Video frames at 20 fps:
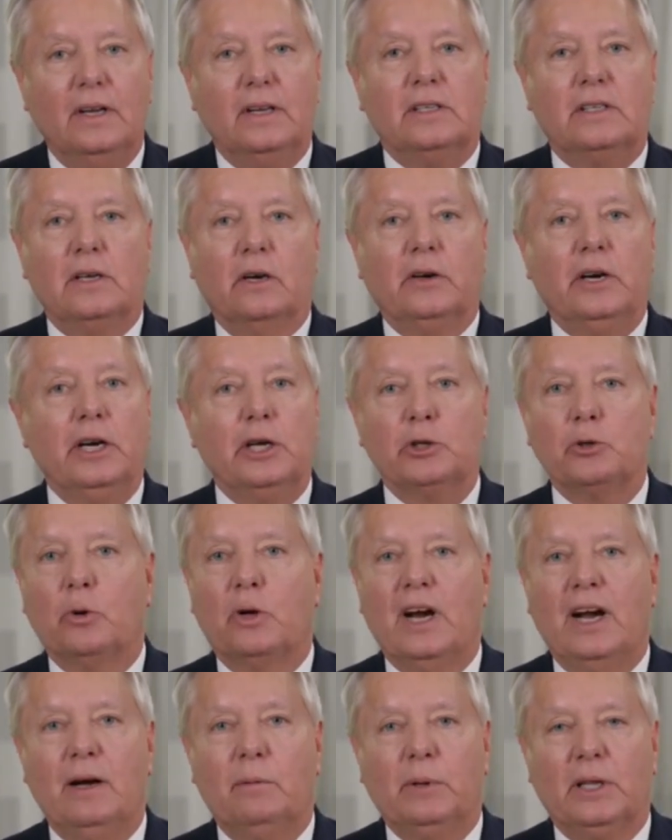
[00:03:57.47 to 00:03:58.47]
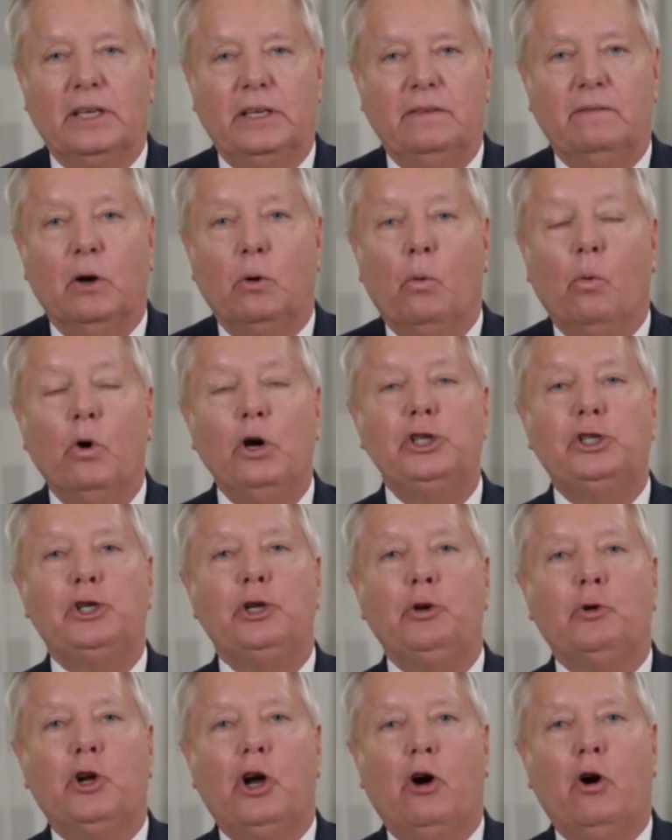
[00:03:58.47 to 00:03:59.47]
So here's what I believe. Once
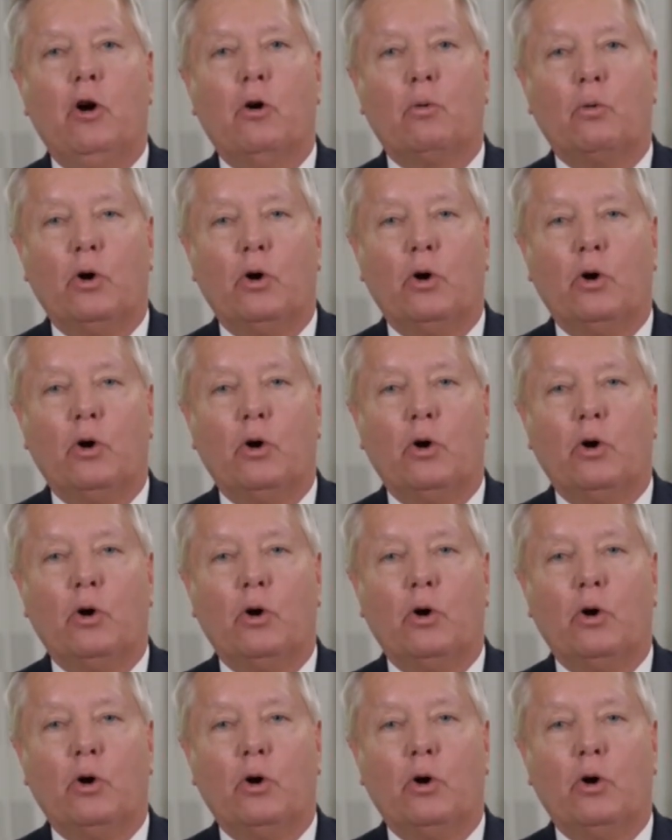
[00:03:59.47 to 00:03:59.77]
you call